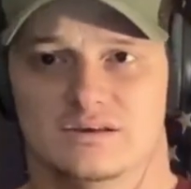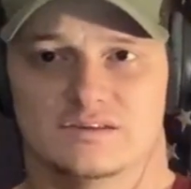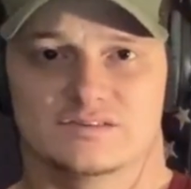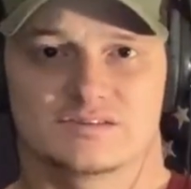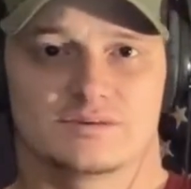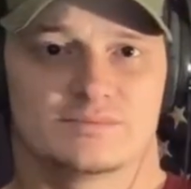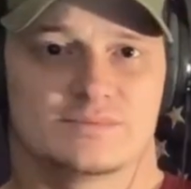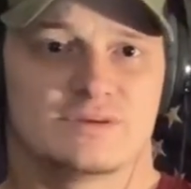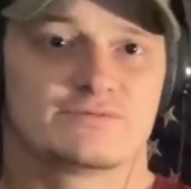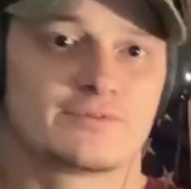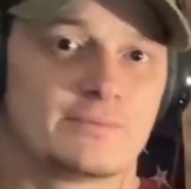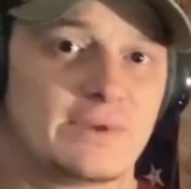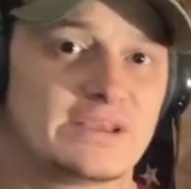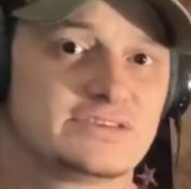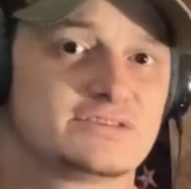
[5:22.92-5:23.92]
some
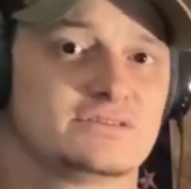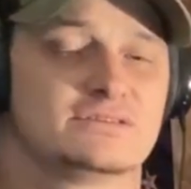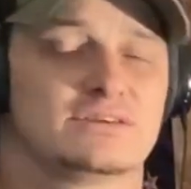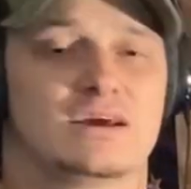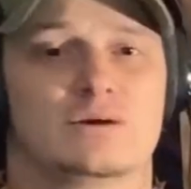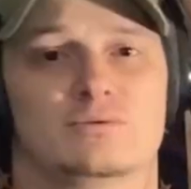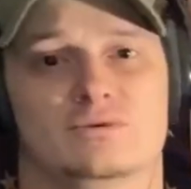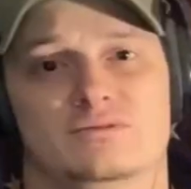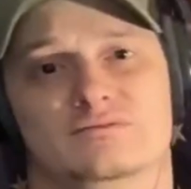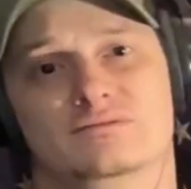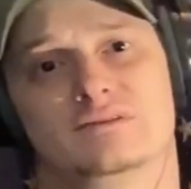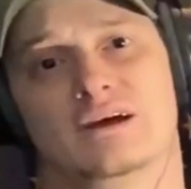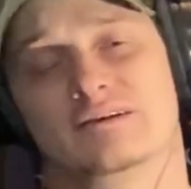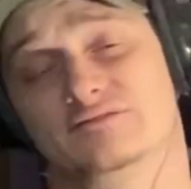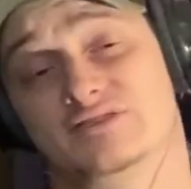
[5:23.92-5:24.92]
information, how we've
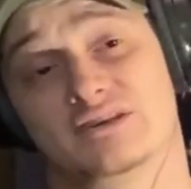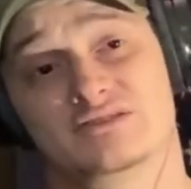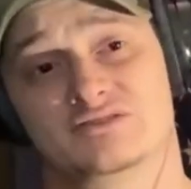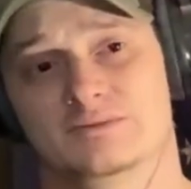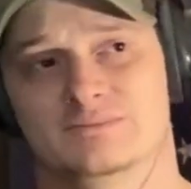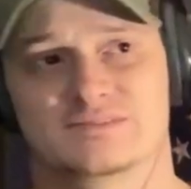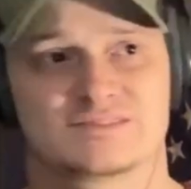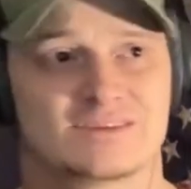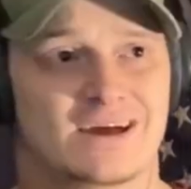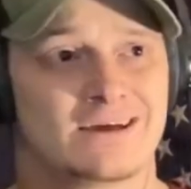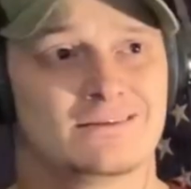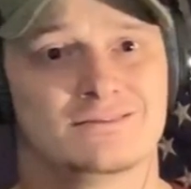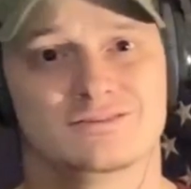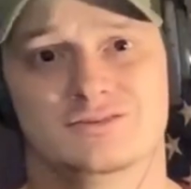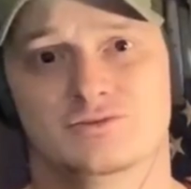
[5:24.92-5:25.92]
I've changed up
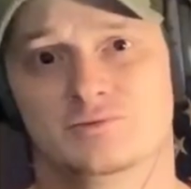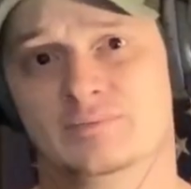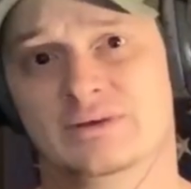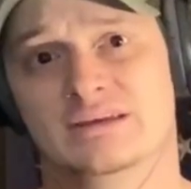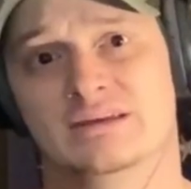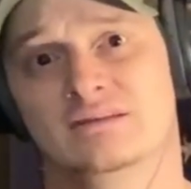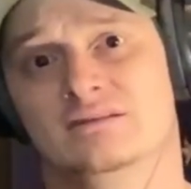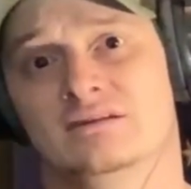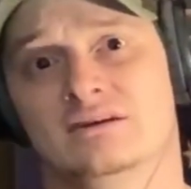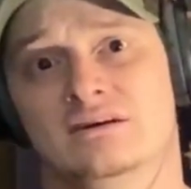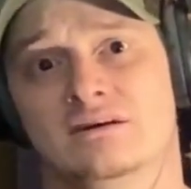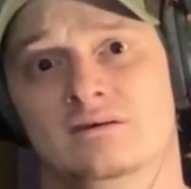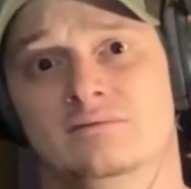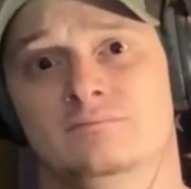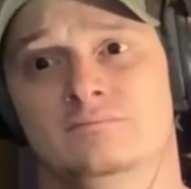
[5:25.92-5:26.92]
style a little bit,
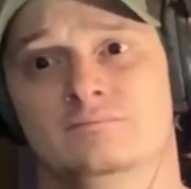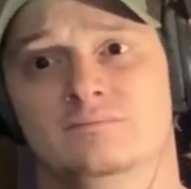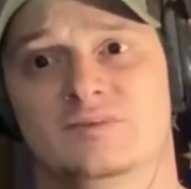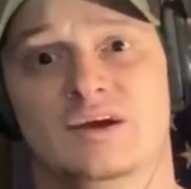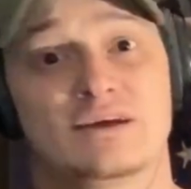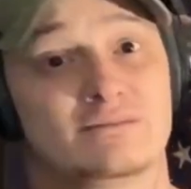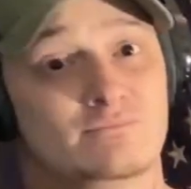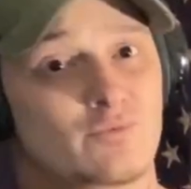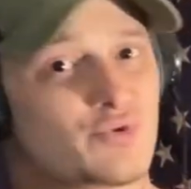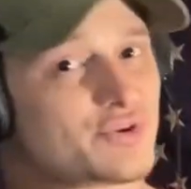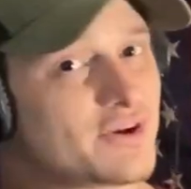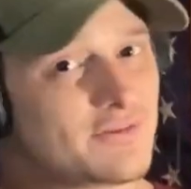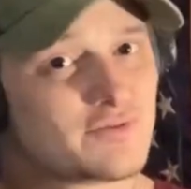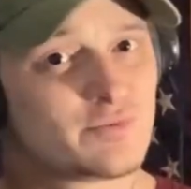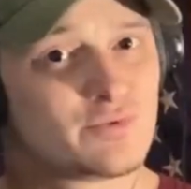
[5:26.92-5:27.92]
um, gotten more
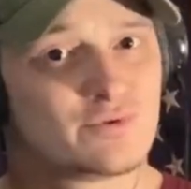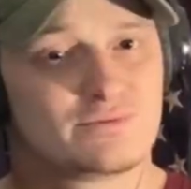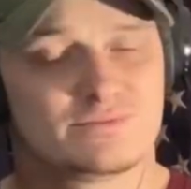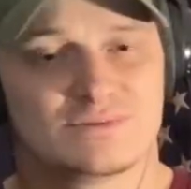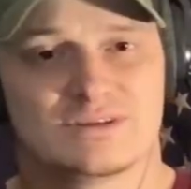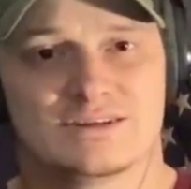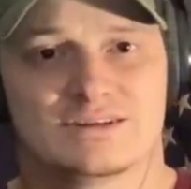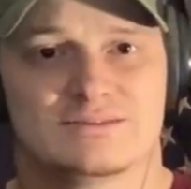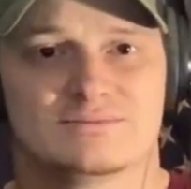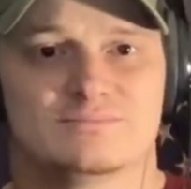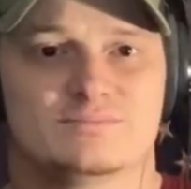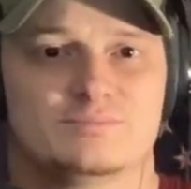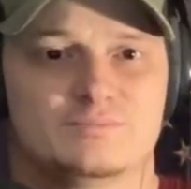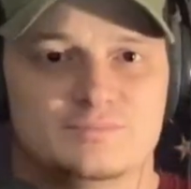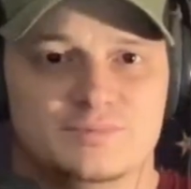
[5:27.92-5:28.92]
comfortable,
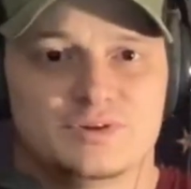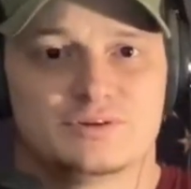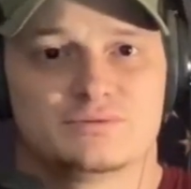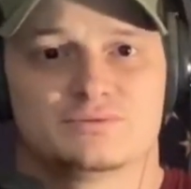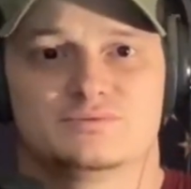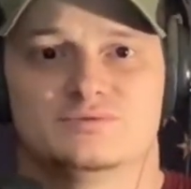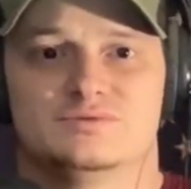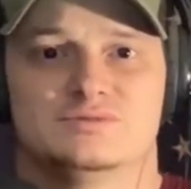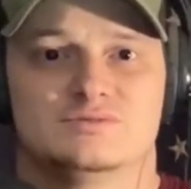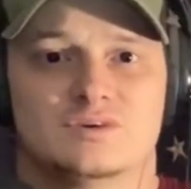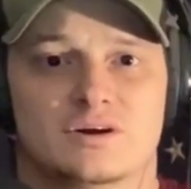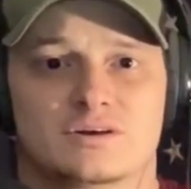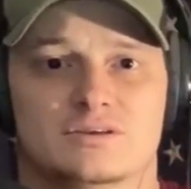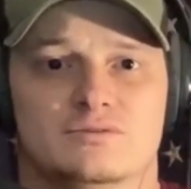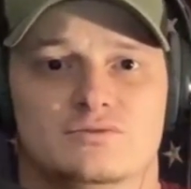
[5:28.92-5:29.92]
um, you know,
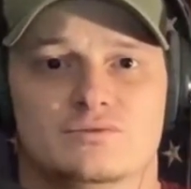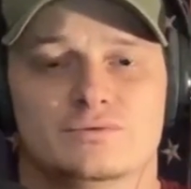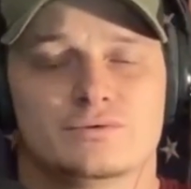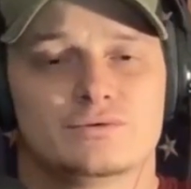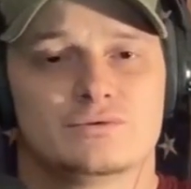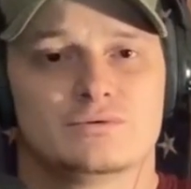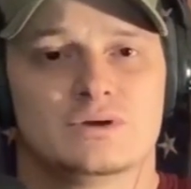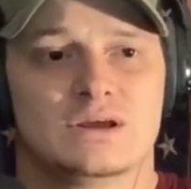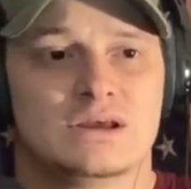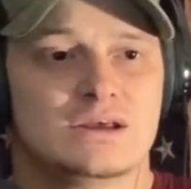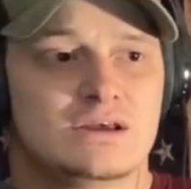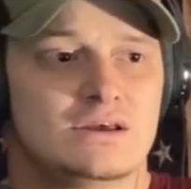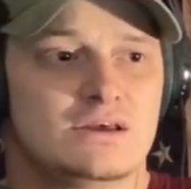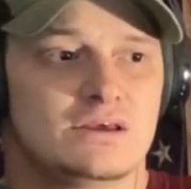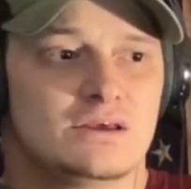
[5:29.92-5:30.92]
talking through
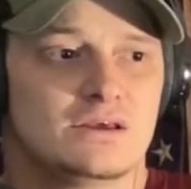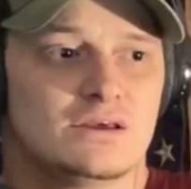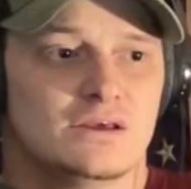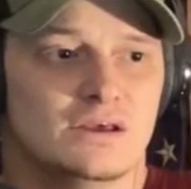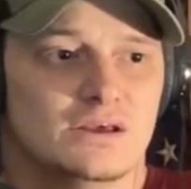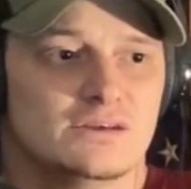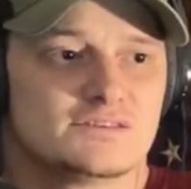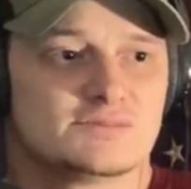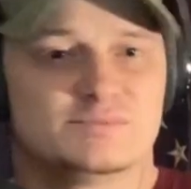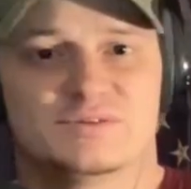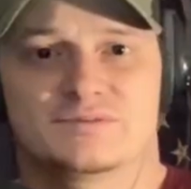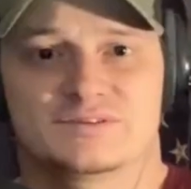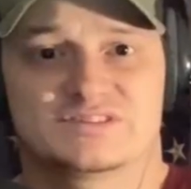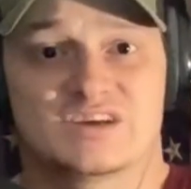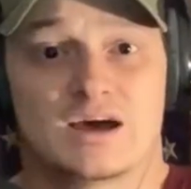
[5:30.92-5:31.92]
some
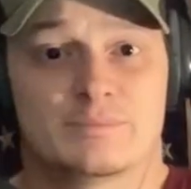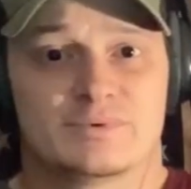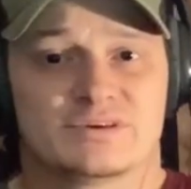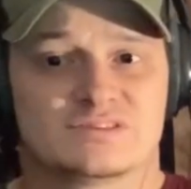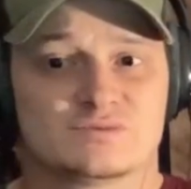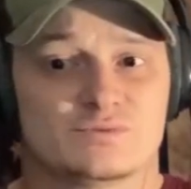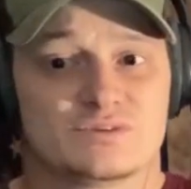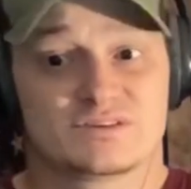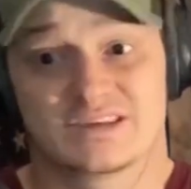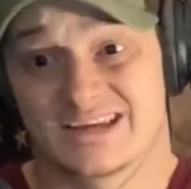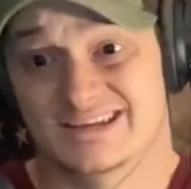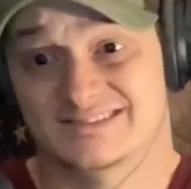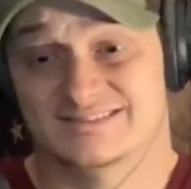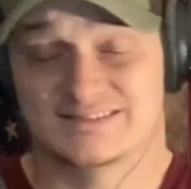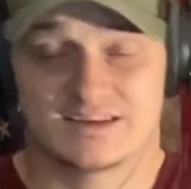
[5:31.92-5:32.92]
different topics with
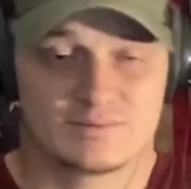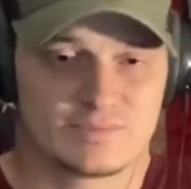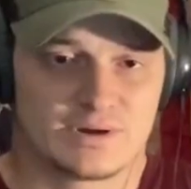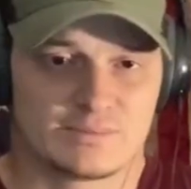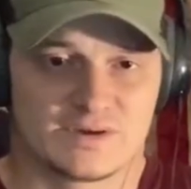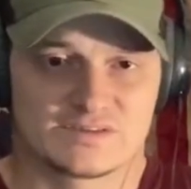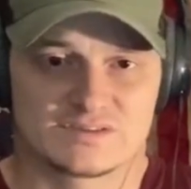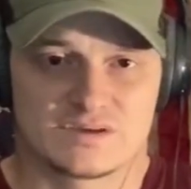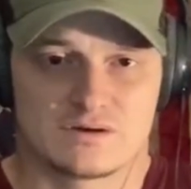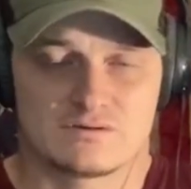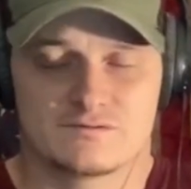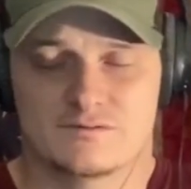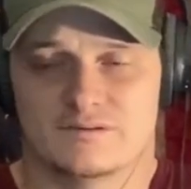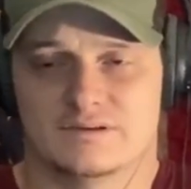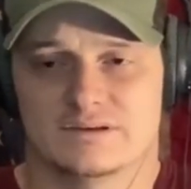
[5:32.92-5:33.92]
guests and by
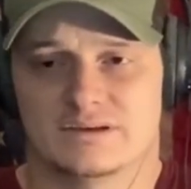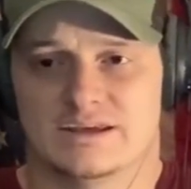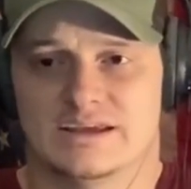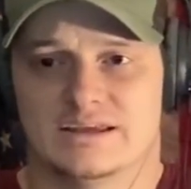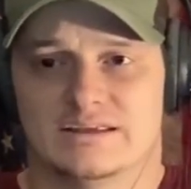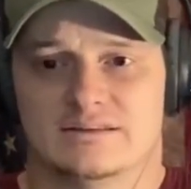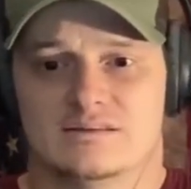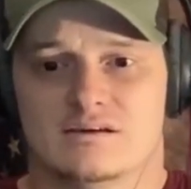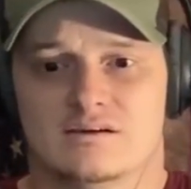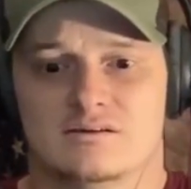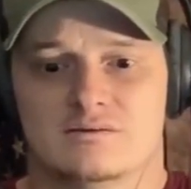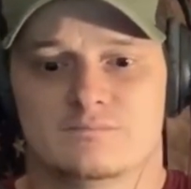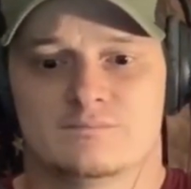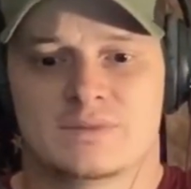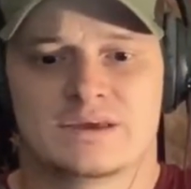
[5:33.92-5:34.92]
myself, and
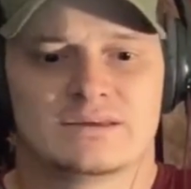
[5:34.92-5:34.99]
um,